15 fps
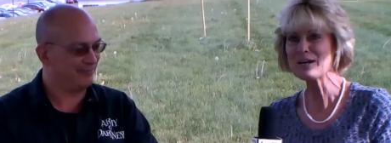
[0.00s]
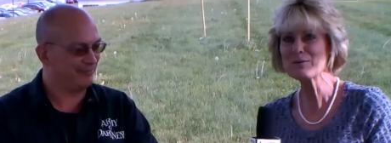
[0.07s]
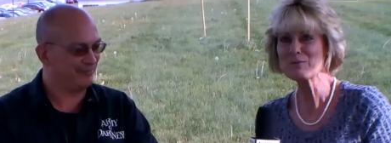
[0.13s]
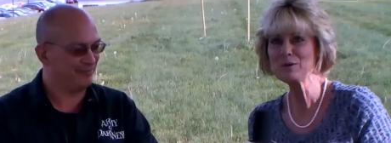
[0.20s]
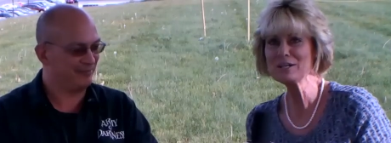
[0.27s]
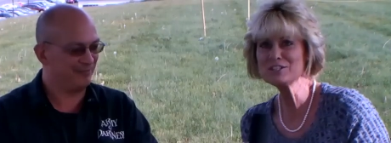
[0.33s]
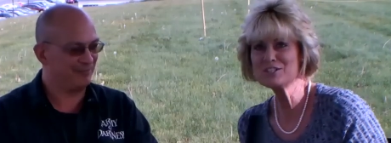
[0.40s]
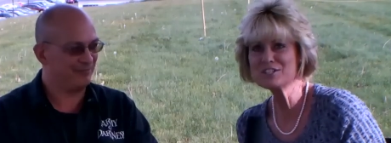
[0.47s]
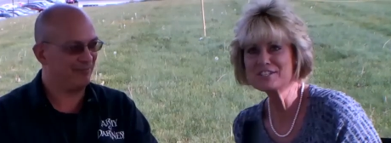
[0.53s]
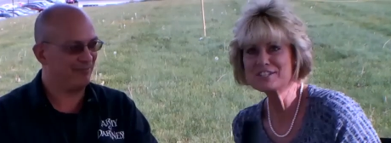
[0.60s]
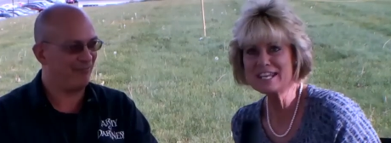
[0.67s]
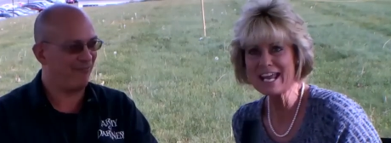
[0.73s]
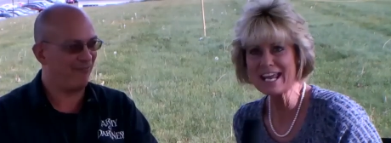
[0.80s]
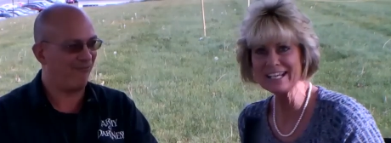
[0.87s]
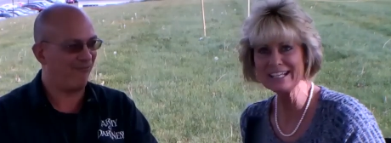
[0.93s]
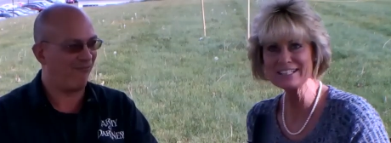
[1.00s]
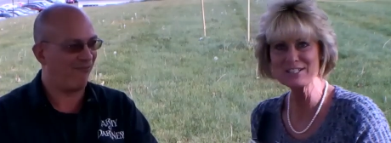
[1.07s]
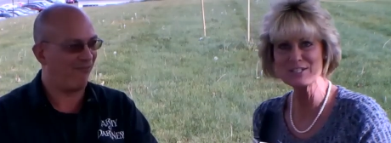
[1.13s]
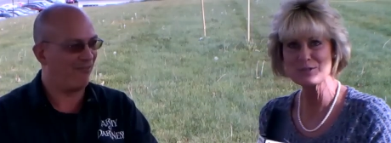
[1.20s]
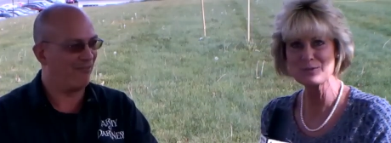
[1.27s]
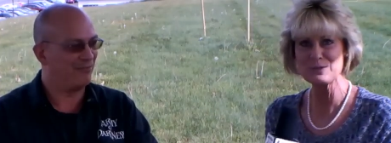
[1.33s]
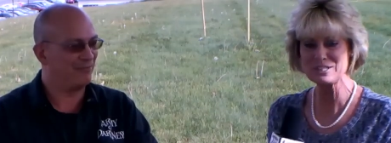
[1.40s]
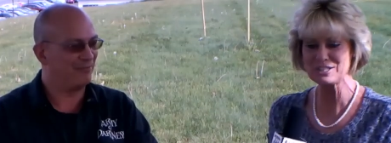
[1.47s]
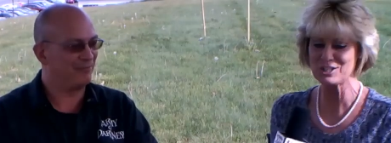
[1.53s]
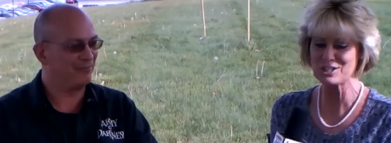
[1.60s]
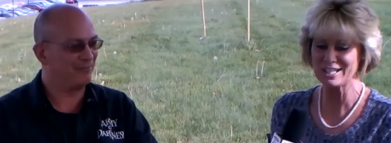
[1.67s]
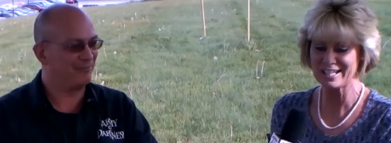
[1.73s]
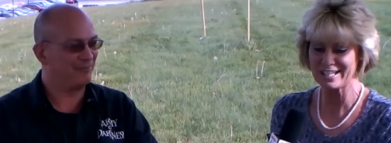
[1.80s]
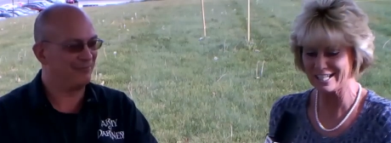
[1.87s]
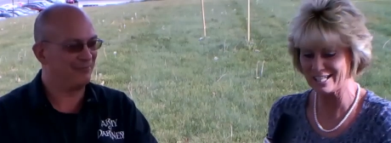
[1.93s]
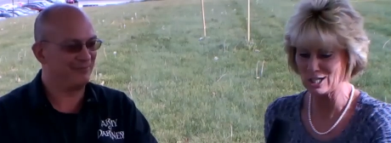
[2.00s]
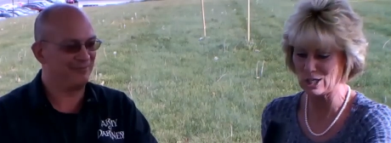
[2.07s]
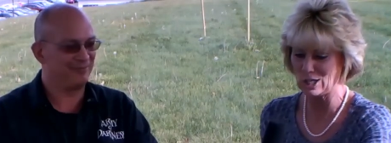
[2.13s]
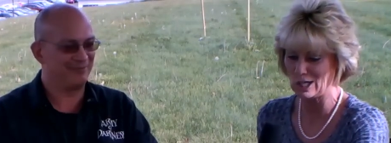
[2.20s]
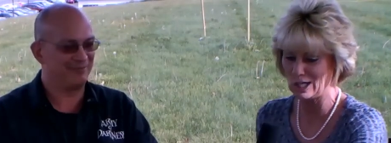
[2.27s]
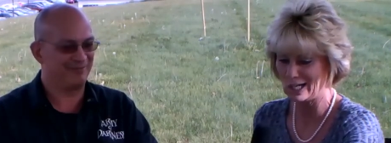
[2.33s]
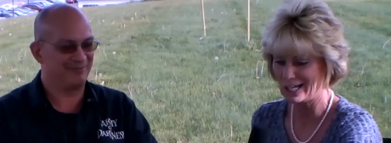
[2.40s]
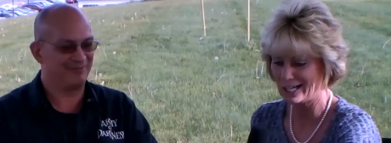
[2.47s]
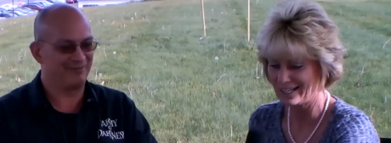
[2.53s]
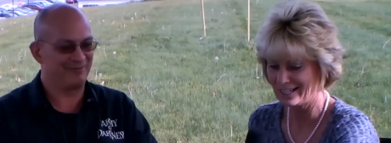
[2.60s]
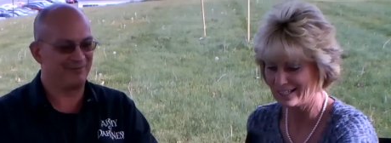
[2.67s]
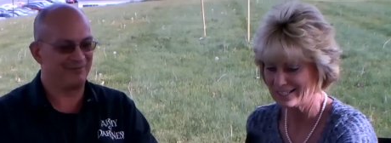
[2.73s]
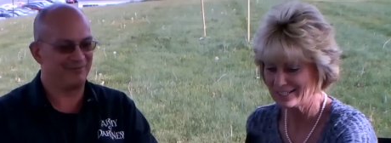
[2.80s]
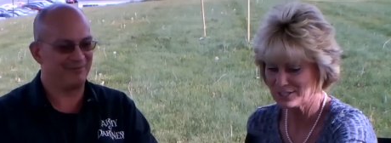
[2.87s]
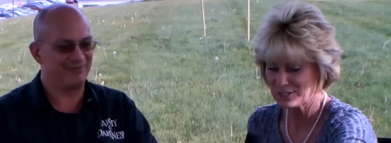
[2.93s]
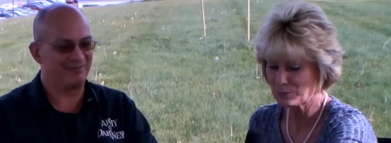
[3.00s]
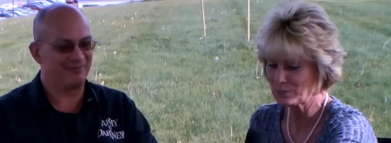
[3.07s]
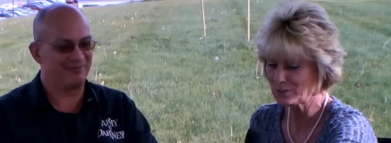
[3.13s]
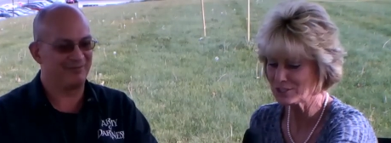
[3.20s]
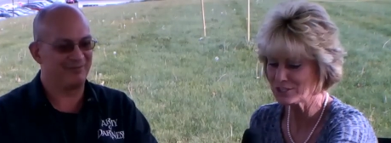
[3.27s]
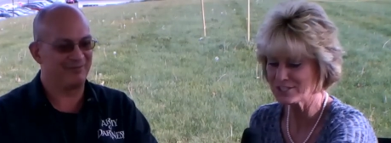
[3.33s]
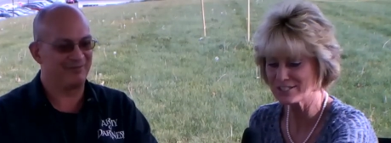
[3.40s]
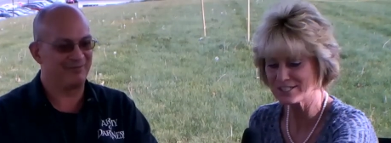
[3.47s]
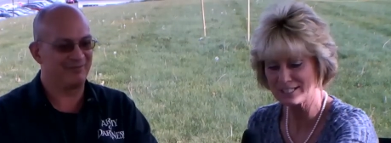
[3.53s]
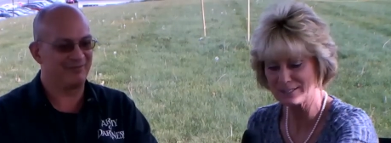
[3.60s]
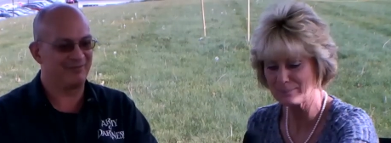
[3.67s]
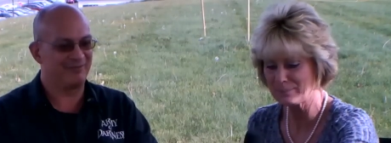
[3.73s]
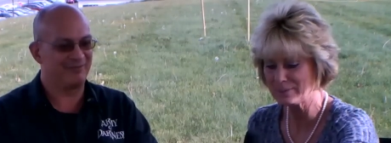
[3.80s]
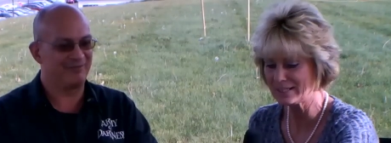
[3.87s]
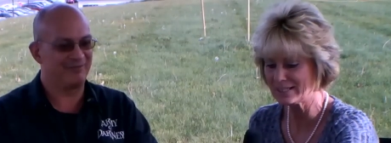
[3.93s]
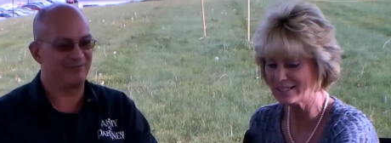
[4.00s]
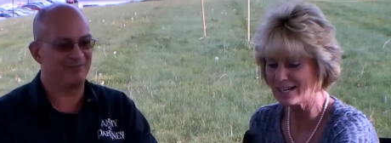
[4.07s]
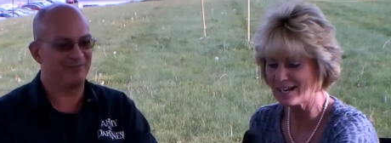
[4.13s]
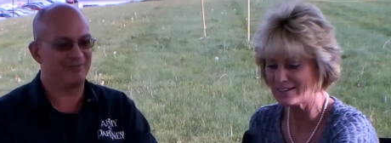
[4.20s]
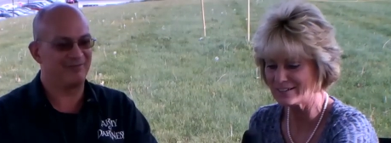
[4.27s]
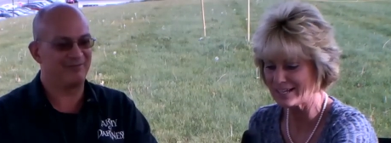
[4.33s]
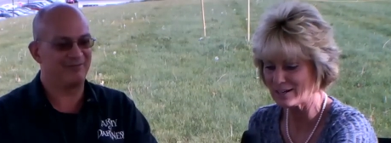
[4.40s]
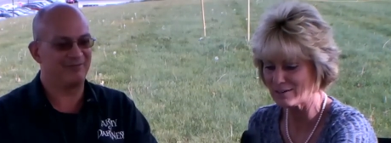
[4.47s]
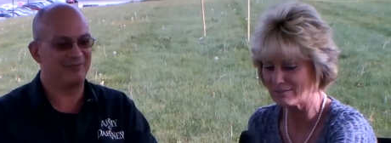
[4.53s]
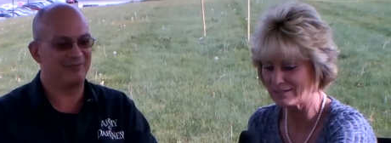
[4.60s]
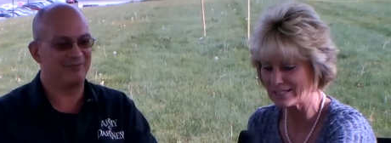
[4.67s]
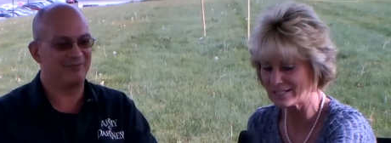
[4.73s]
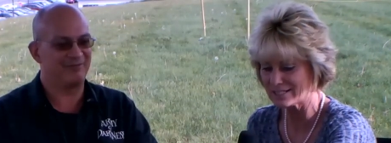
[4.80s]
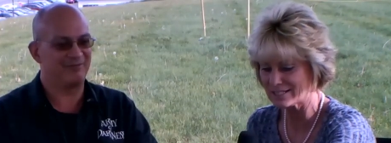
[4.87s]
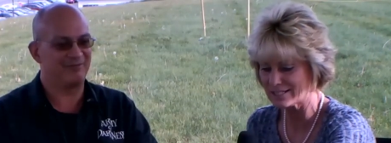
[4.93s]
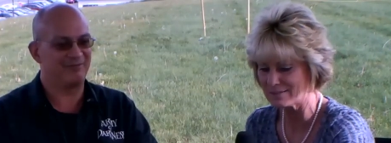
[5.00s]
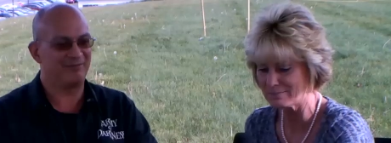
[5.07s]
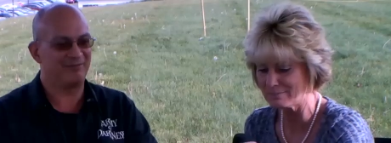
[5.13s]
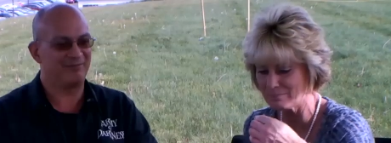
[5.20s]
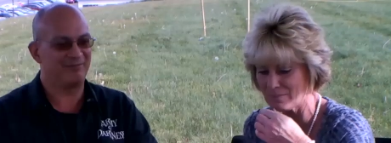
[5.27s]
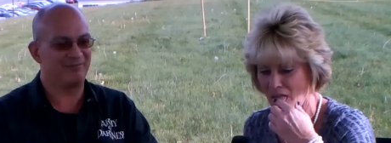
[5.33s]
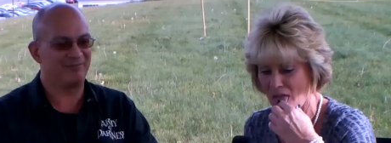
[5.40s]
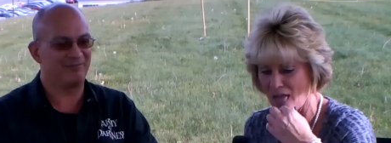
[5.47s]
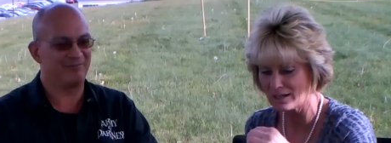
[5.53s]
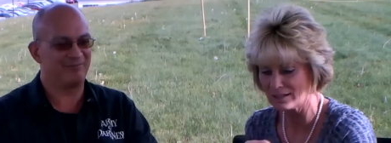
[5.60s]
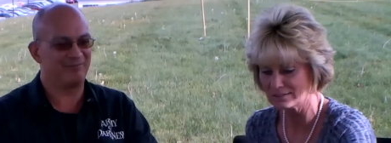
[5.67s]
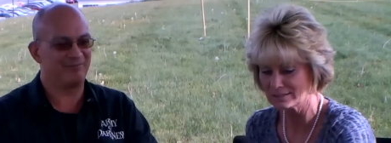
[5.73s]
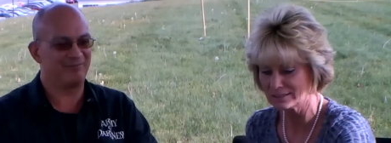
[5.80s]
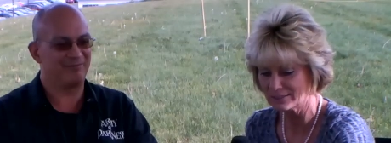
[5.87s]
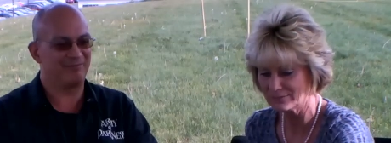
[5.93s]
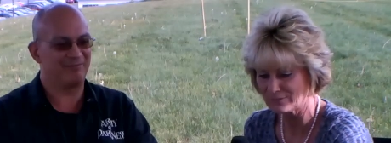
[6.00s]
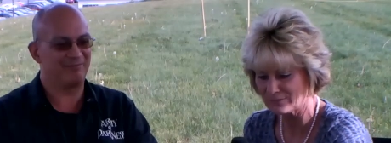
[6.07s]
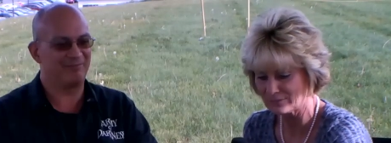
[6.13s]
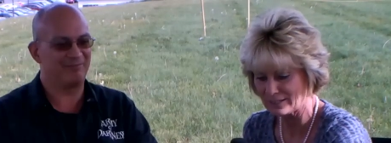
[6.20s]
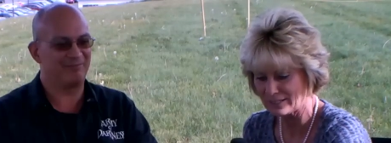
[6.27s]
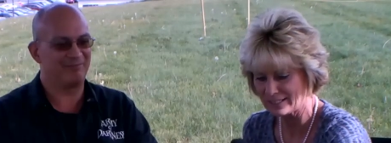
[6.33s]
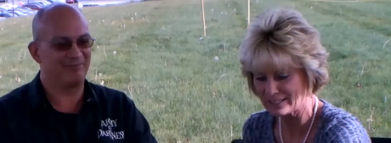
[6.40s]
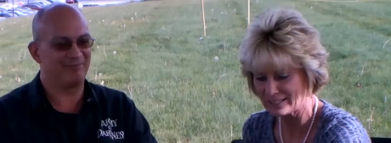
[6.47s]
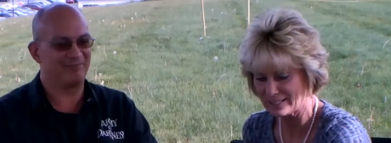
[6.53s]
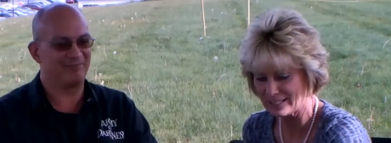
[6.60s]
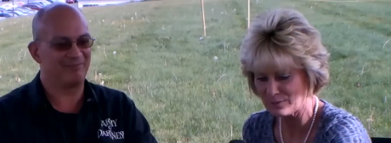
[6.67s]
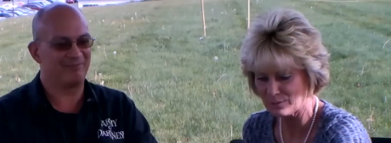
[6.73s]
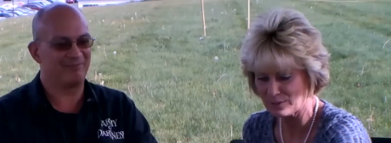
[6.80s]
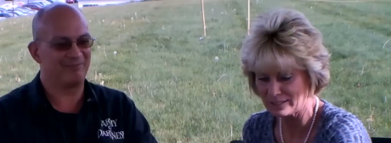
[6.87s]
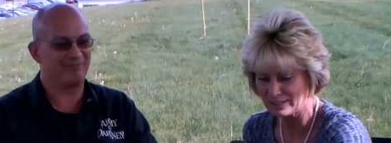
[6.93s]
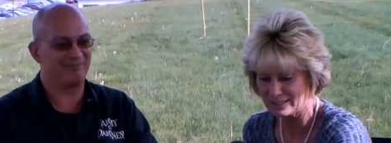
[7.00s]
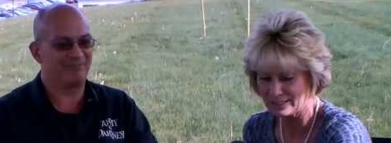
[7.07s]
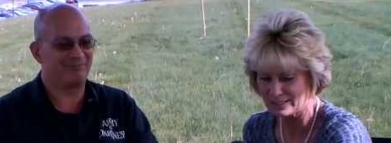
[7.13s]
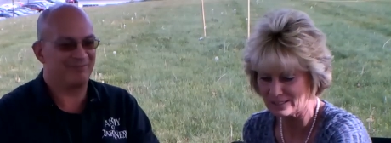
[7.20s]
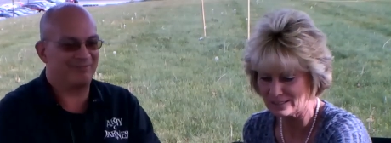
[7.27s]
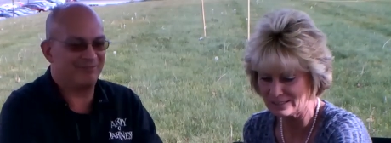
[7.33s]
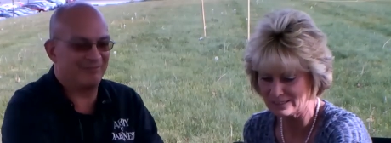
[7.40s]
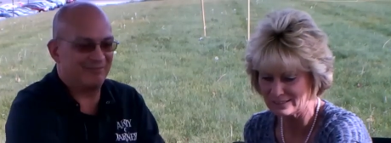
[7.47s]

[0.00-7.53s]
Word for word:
Speaker 1: what you say, it's what you hear. So we're just going to pick a card at random. If I can get one here.